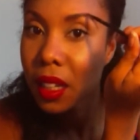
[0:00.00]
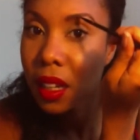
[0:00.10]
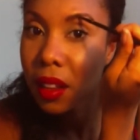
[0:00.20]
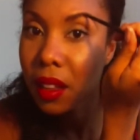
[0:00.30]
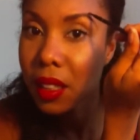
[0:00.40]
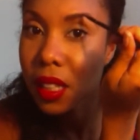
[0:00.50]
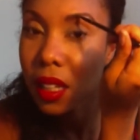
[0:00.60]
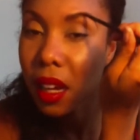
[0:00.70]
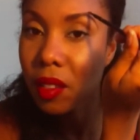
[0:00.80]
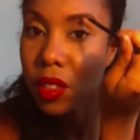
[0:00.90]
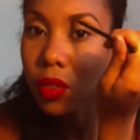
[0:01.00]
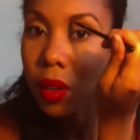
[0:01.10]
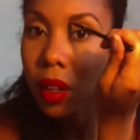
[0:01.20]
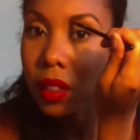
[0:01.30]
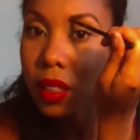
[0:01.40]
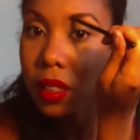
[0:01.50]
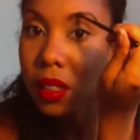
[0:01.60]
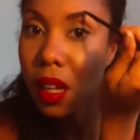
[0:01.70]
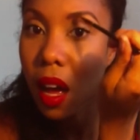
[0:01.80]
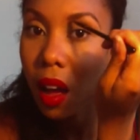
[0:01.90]
Now this allows for a
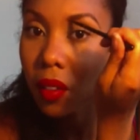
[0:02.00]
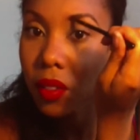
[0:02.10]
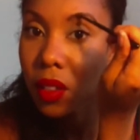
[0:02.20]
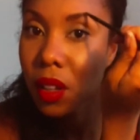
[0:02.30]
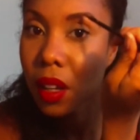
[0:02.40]
soft